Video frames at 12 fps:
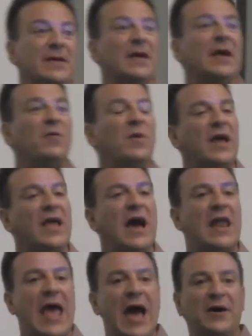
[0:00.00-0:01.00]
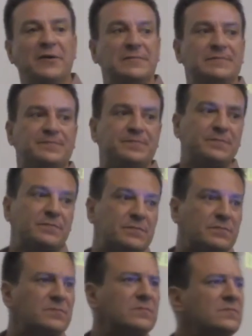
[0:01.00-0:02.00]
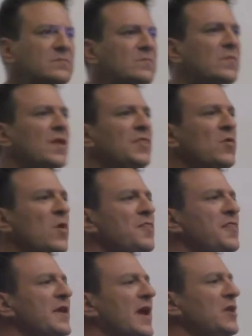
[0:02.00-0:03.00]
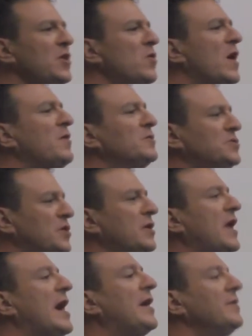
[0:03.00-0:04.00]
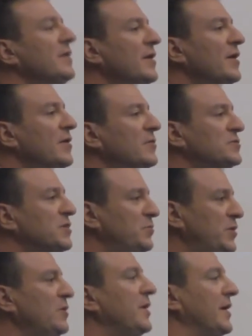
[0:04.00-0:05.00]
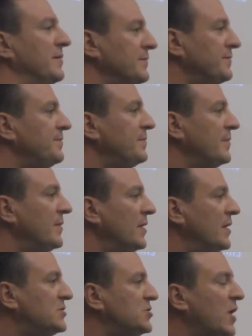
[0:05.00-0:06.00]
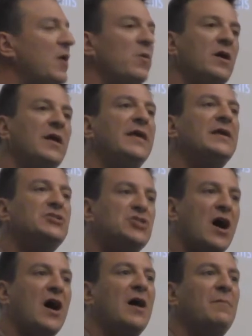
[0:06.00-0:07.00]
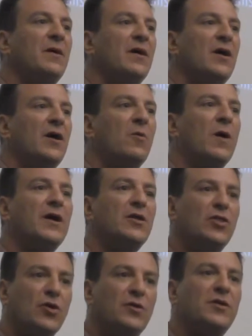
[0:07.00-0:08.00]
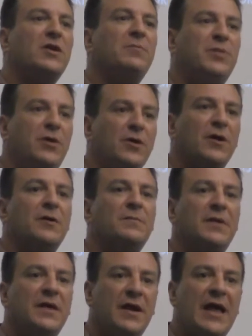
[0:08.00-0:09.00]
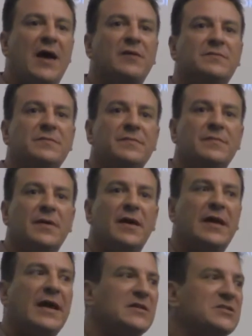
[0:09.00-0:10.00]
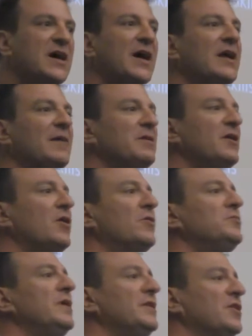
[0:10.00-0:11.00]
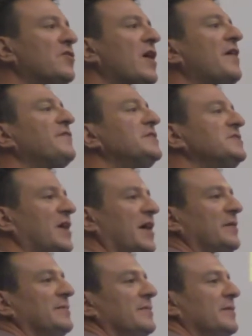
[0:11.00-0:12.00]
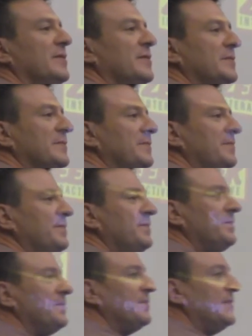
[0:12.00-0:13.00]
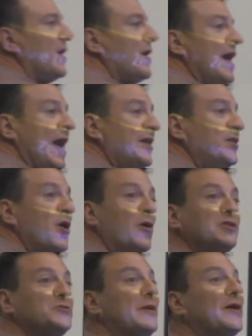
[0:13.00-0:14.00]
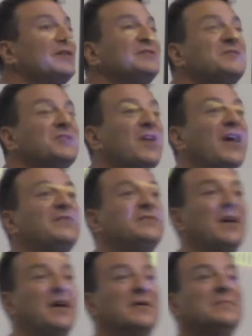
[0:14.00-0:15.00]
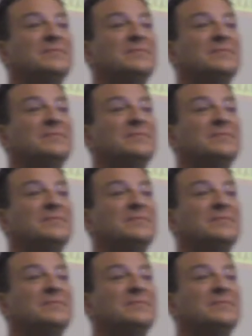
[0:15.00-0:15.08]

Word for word: And when I got out, the one thing I knew I was good at was computing. And so I wanted to get a job where I could learn the computer in and out. And I decided I'm going to go into graphic design. Now, I had no experience as a graphic designer.